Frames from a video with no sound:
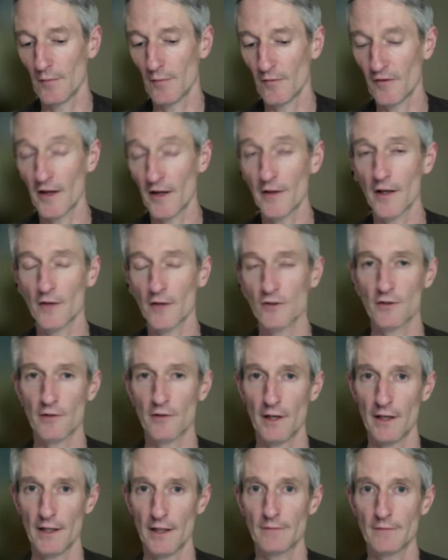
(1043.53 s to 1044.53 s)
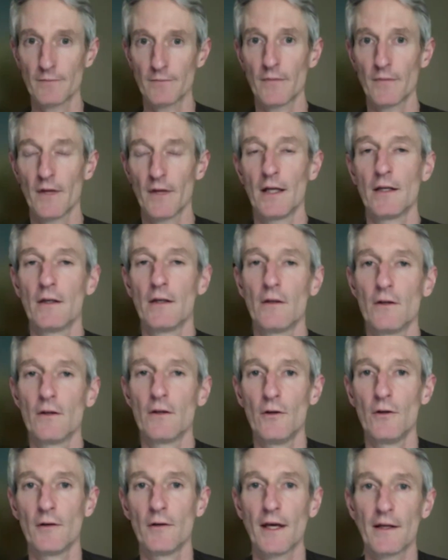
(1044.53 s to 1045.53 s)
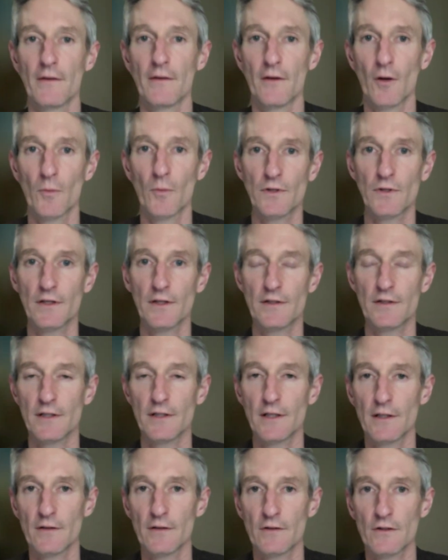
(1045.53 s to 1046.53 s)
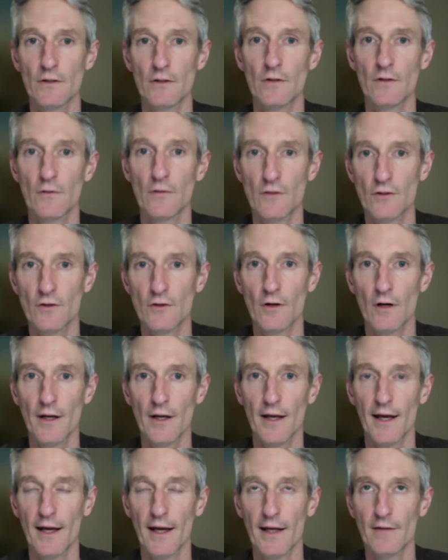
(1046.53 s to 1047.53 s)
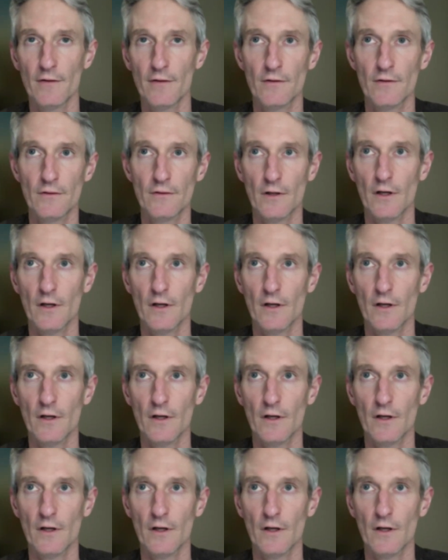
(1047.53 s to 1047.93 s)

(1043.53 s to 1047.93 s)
foundation training, then you get the opportunity to try and